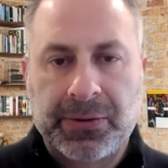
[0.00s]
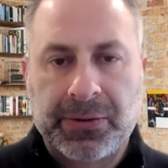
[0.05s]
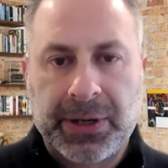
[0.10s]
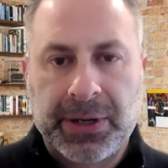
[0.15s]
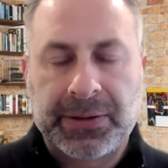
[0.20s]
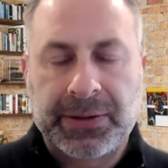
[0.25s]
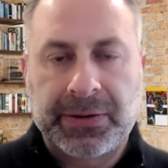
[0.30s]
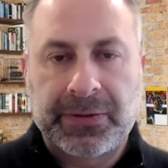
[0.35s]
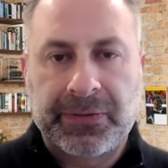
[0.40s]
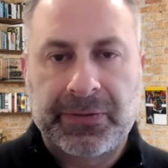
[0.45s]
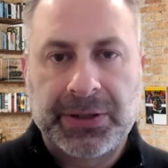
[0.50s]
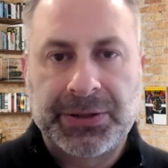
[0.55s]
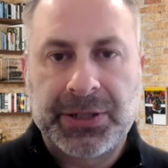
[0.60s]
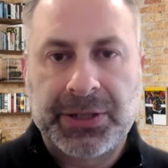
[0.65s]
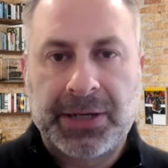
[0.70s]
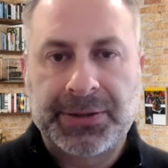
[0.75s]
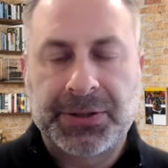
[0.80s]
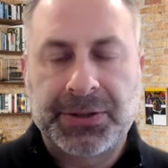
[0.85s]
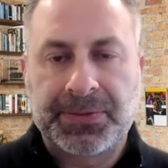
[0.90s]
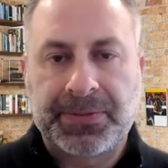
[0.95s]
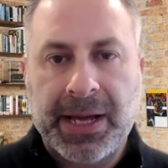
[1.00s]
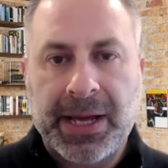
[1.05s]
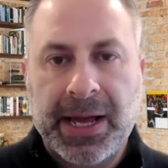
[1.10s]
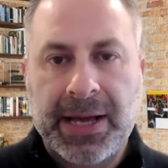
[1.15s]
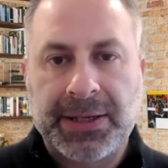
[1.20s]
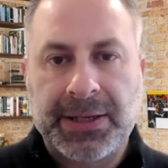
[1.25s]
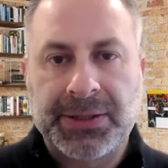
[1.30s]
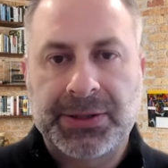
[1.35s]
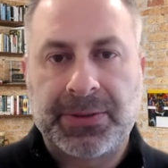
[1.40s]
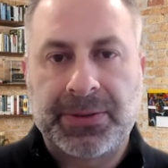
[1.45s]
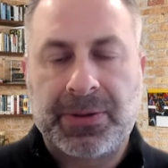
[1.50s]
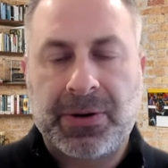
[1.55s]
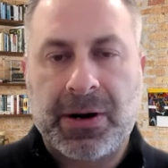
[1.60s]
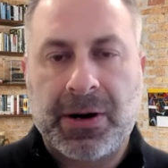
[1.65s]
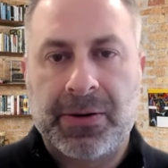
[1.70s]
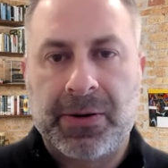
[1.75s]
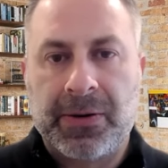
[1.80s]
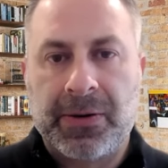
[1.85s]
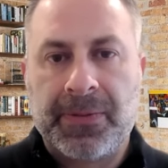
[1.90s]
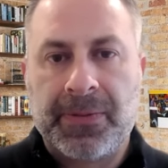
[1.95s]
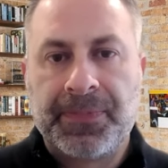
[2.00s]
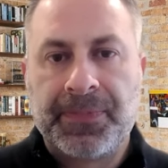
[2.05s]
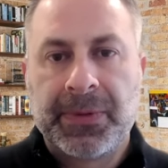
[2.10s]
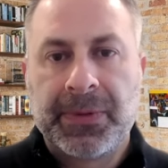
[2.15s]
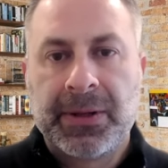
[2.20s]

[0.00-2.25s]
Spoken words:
rate that the Fed charges banks to borrow.